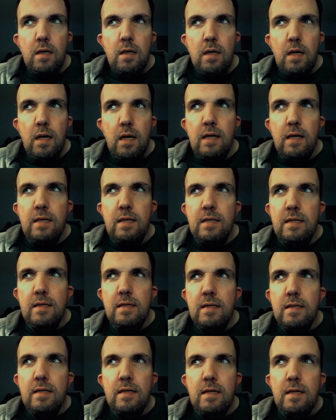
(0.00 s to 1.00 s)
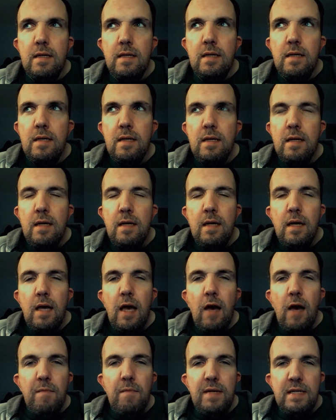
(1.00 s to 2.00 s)

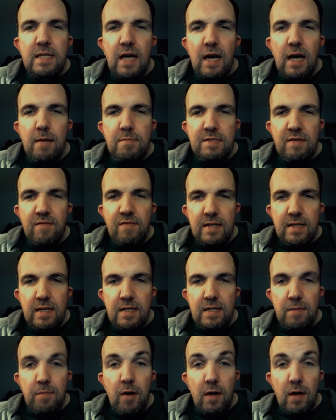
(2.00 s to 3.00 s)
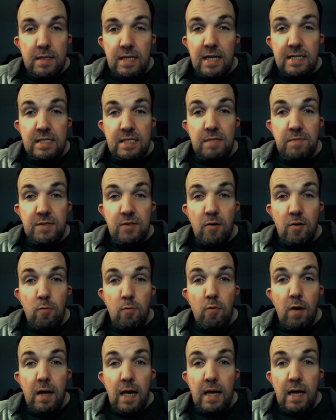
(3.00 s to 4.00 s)
How many times have I done a podcast episode
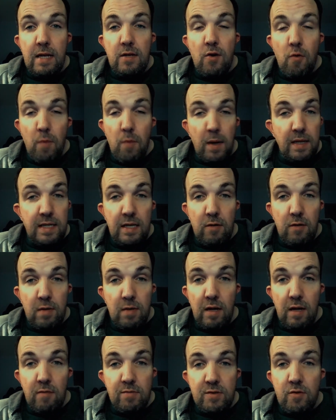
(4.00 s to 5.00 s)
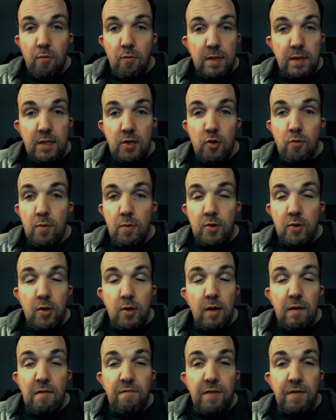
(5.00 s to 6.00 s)
where I had no idea what I was going to do and
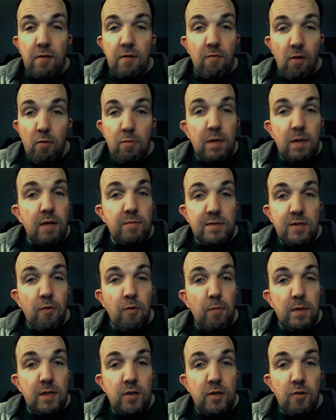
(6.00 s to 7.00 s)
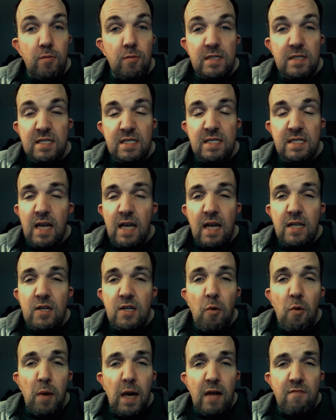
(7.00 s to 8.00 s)
couldn't figure out what I was going to do and just decided to
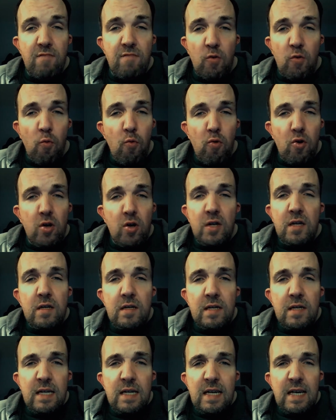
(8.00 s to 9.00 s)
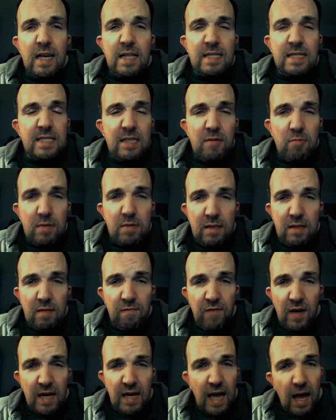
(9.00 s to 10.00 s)
go ahead and record and see what the
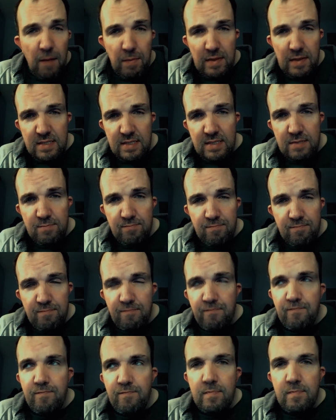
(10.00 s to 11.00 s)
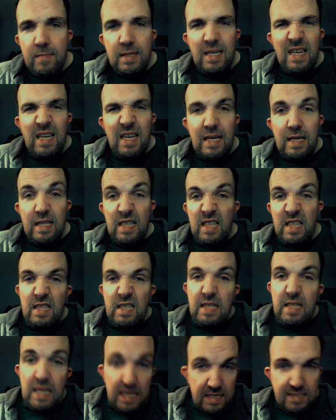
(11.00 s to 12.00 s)
fuck happens?
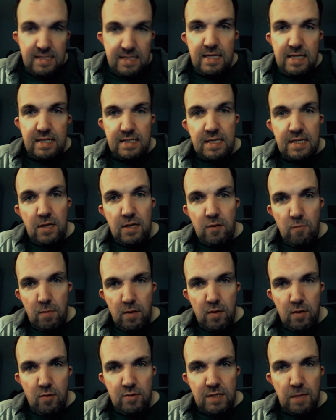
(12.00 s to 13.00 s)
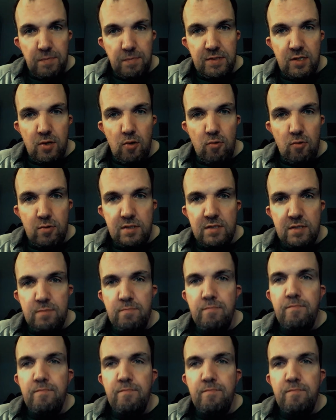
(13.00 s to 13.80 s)
This is another one of those episodes,